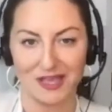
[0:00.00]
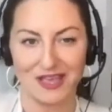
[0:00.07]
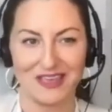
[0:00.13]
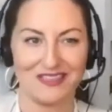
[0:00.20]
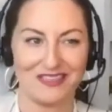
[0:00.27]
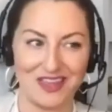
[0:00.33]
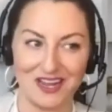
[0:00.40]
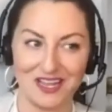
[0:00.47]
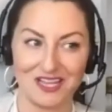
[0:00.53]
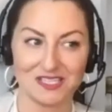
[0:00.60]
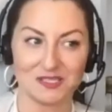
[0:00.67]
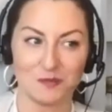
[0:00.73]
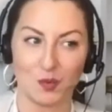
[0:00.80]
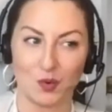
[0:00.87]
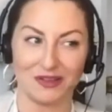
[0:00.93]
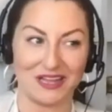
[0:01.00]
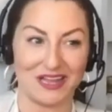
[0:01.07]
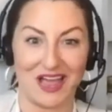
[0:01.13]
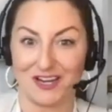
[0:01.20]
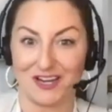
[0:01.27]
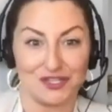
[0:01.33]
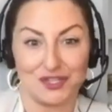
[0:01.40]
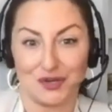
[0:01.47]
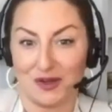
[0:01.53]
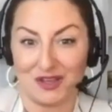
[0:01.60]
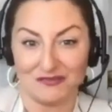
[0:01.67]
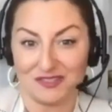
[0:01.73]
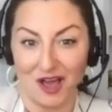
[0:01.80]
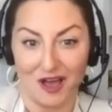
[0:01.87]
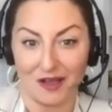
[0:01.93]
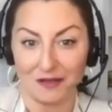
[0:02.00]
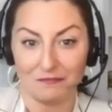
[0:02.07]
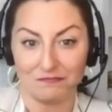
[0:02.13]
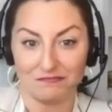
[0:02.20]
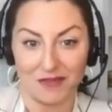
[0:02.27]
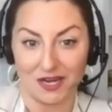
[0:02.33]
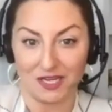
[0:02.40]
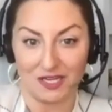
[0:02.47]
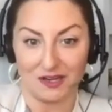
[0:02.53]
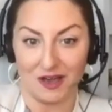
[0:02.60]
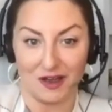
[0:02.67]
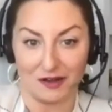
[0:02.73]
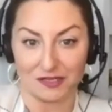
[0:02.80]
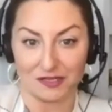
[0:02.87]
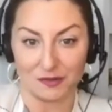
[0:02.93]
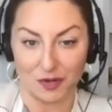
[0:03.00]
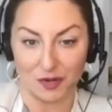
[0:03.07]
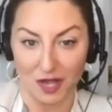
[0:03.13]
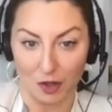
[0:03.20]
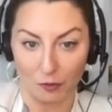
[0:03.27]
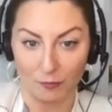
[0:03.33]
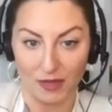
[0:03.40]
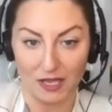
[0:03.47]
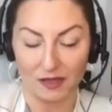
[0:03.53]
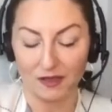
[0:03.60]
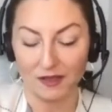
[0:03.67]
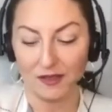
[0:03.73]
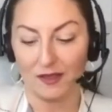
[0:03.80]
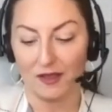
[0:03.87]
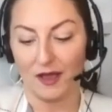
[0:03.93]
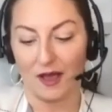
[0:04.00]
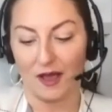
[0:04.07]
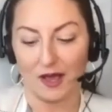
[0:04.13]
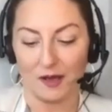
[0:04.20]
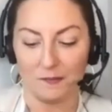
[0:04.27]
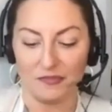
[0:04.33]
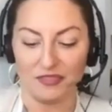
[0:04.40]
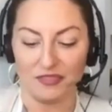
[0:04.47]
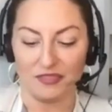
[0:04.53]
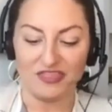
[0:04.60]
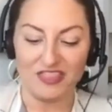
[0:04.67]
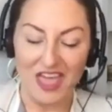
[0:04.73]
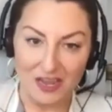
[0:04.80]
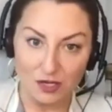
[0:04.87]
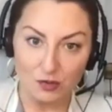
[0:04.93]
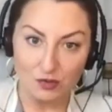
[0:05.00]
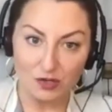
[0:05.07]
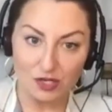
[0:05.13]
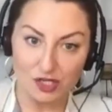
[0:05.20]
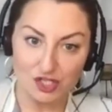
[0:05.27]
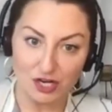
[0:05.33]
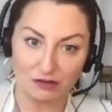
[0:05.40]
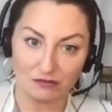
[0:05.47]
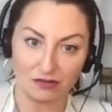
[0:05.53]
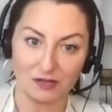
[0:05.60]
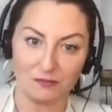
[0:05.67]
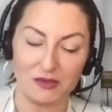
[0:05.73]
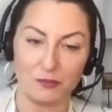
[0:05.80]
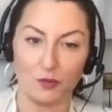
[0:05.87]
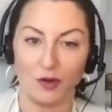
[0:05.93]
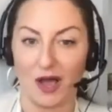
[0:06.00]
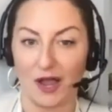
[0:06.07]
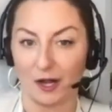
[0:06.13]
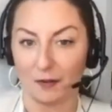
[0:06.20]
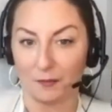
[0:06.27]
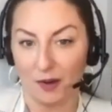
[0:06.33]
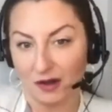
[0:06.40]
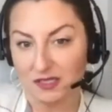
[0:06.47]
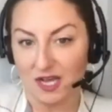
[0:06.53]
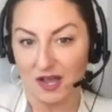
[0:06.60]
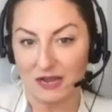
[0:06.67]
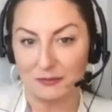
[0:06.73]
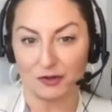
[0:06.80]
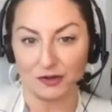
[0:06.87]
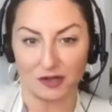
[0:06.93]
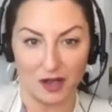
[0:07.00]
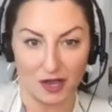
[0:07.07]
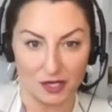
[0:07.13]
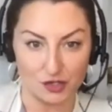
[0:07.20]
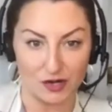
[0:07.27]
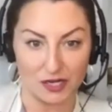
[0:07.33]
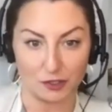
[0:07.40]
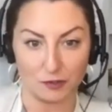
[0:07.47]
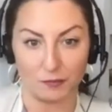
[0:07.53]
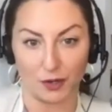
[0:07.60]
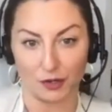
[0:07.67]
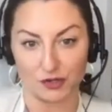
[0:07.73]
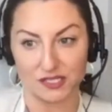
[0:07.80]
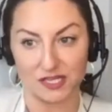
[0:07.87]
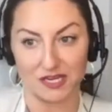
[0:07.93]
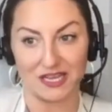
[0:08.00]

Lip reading: Then it gets more like, I just don't have time. I need to hire someone to help me. Then you could generally, people will hire a part-time or a contracted person.